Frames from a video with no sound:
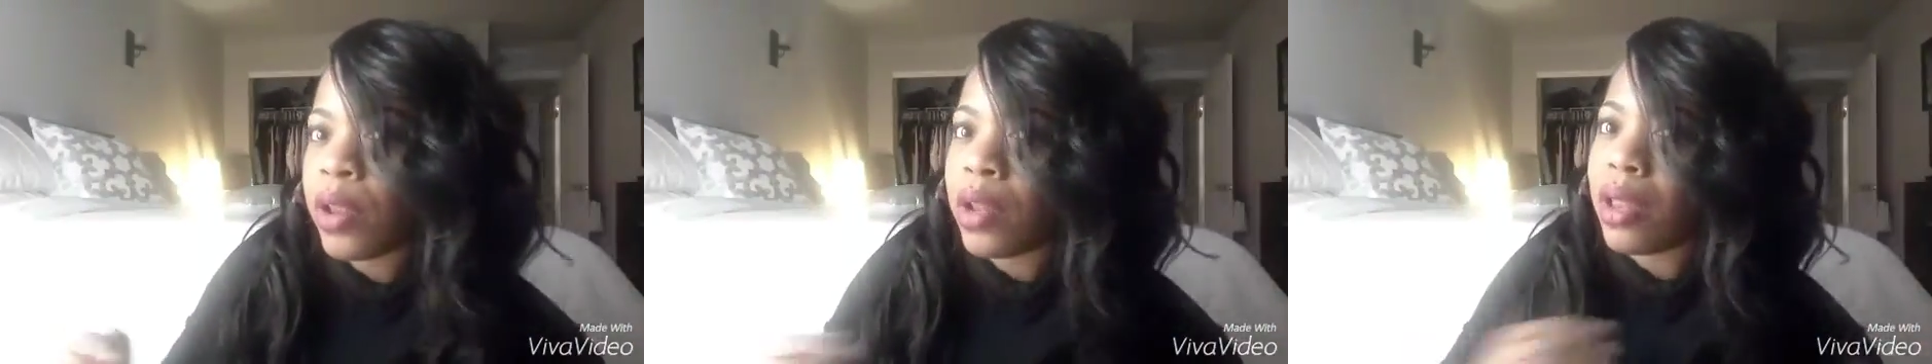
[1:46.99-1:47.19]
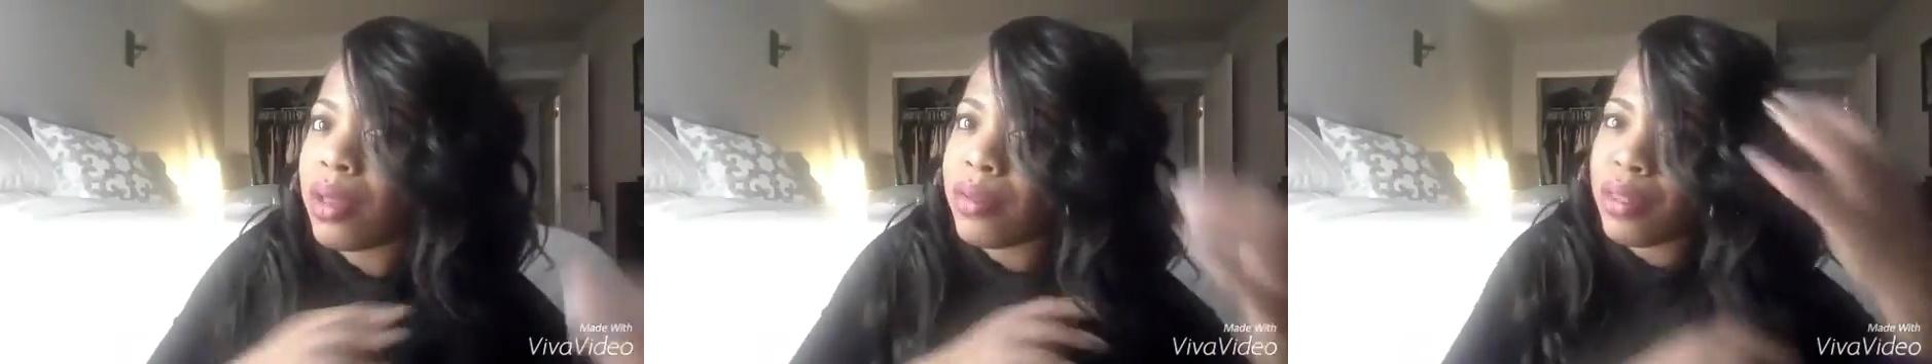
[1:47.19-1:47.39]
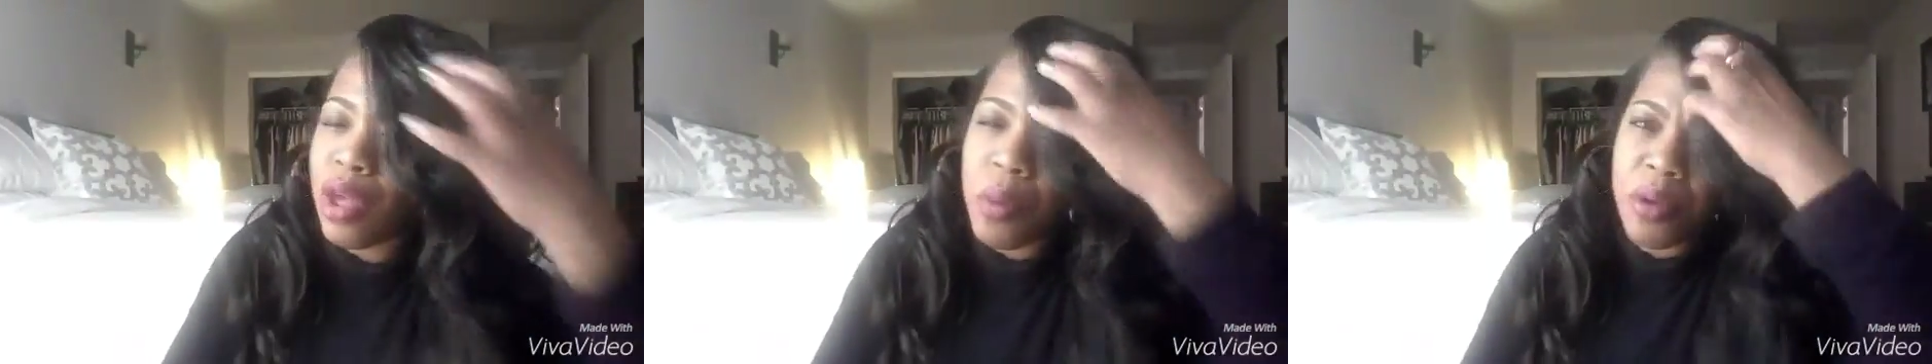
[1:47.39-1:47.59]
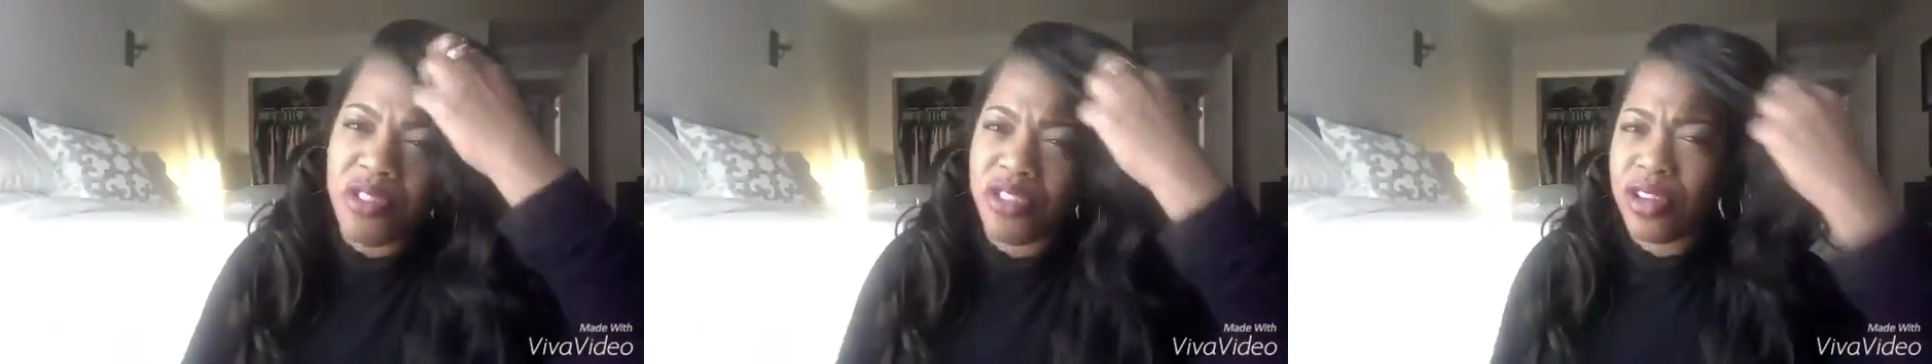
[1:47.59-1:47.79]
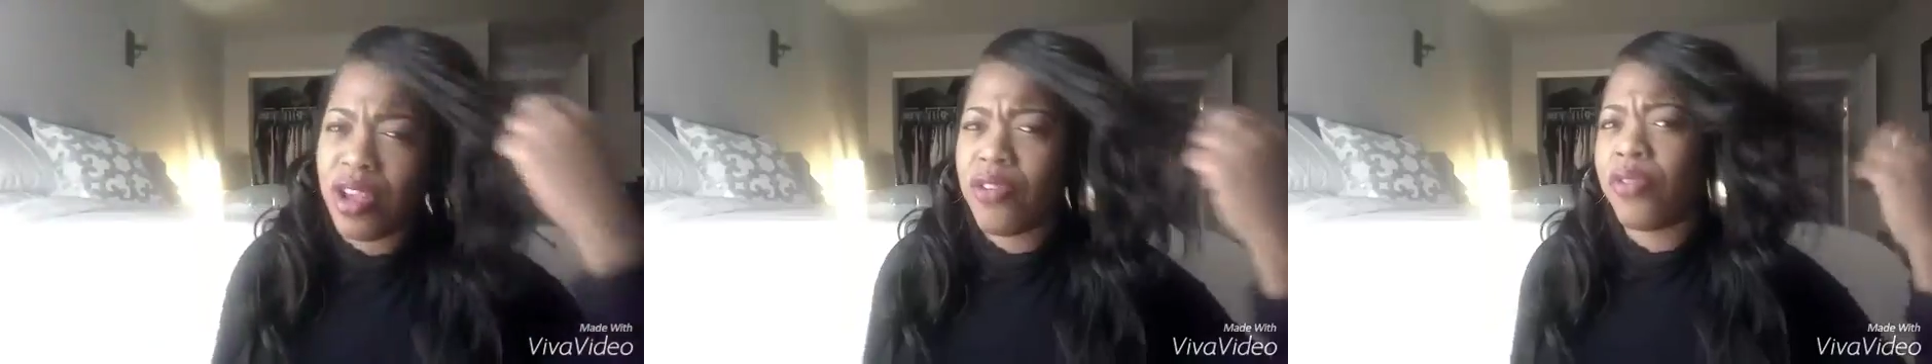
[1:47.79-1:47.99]
and it looks so
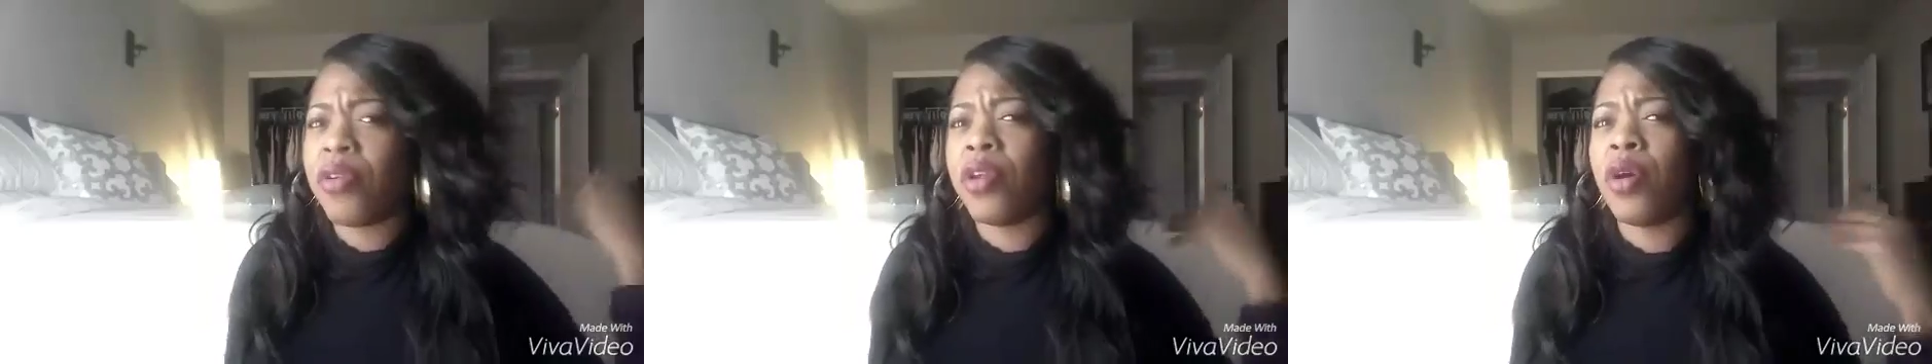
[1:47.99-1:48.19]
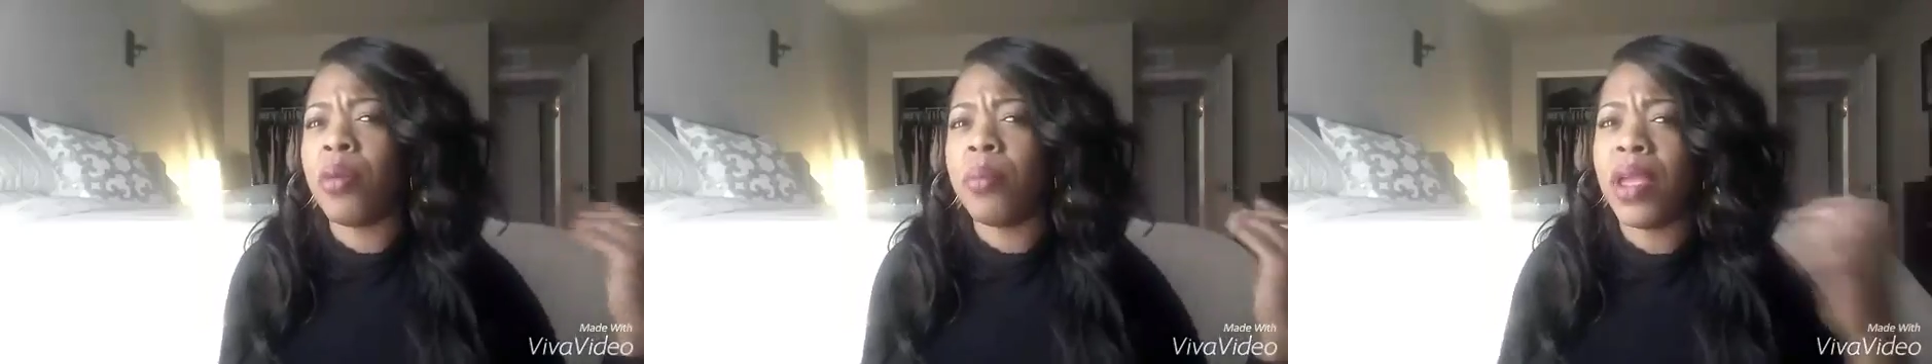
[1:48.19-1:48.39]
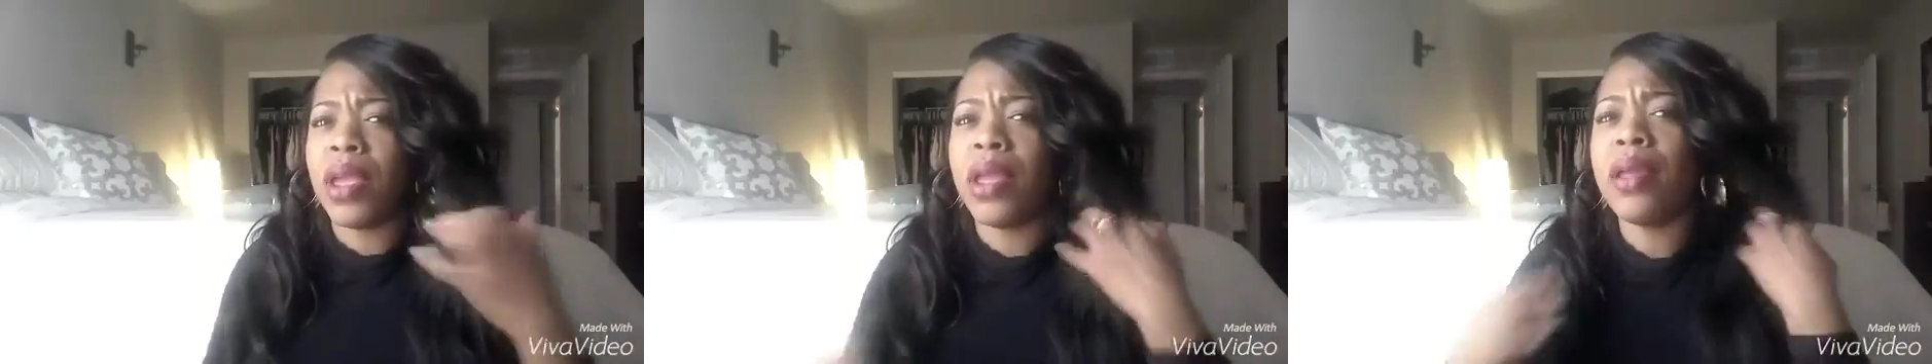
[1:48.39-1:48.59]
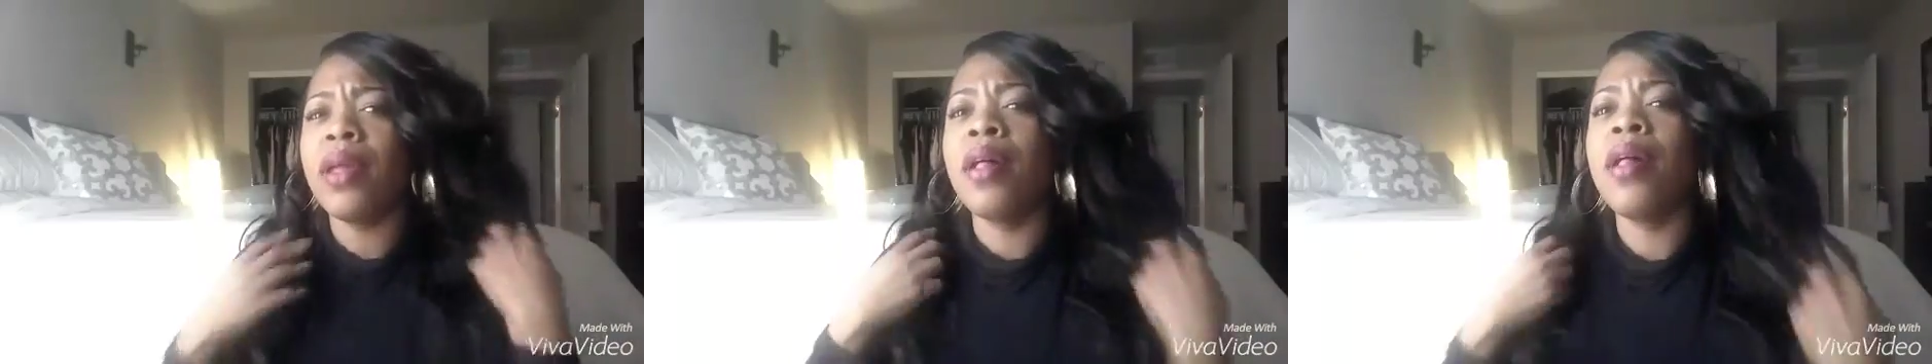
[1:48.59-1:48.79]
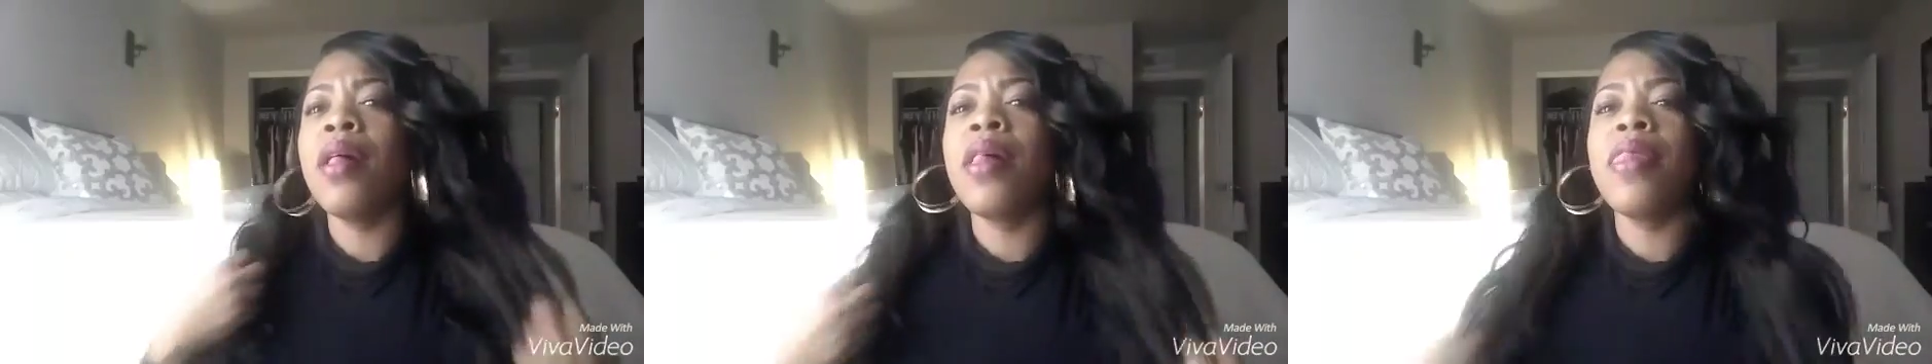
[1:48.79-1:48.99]
much different on me